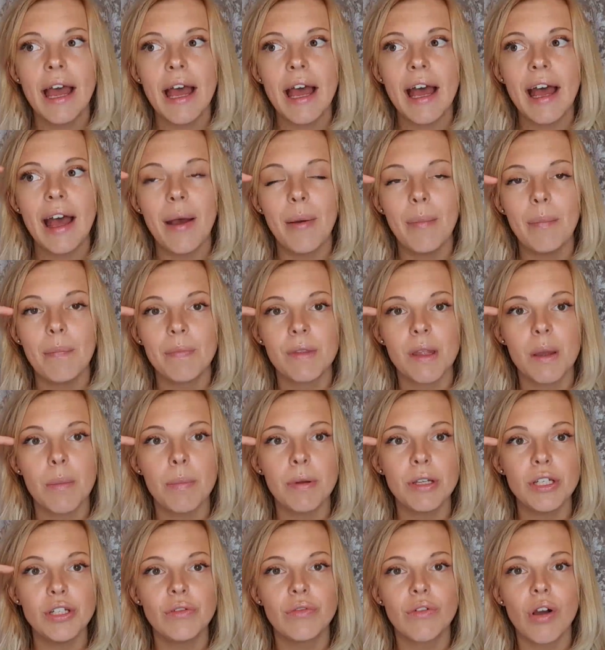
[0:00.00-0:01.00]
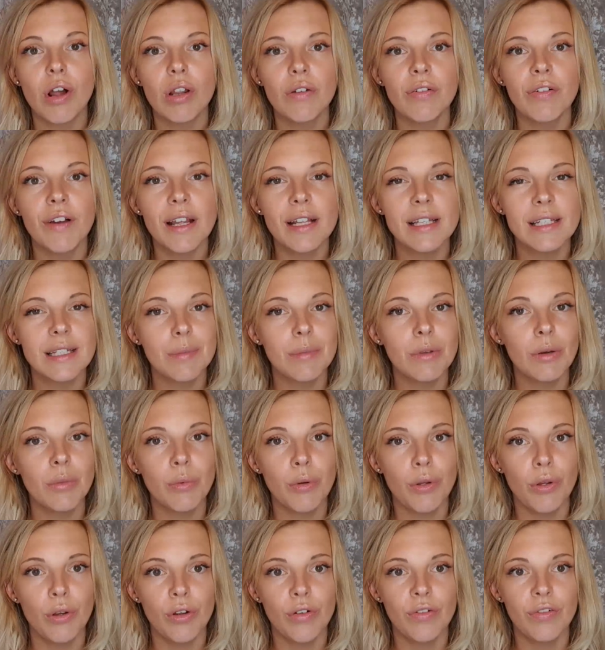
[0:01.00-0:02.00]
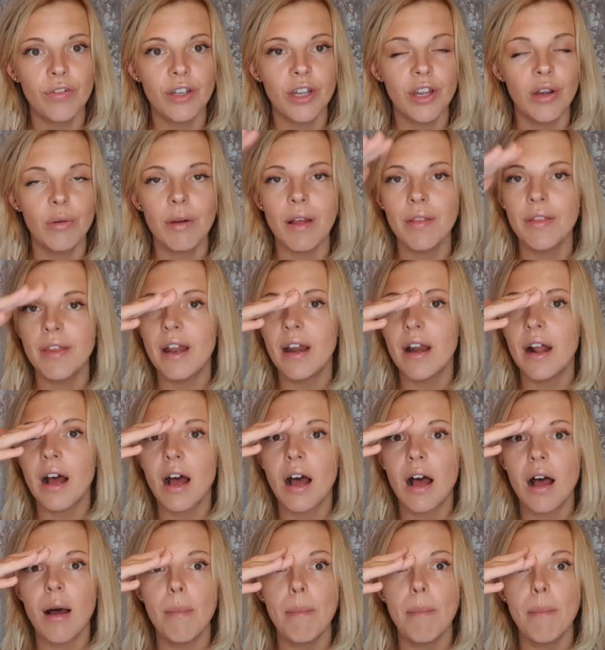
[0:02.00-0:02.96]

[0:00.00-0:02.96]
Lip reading: But you've got to find some that work for you. And there are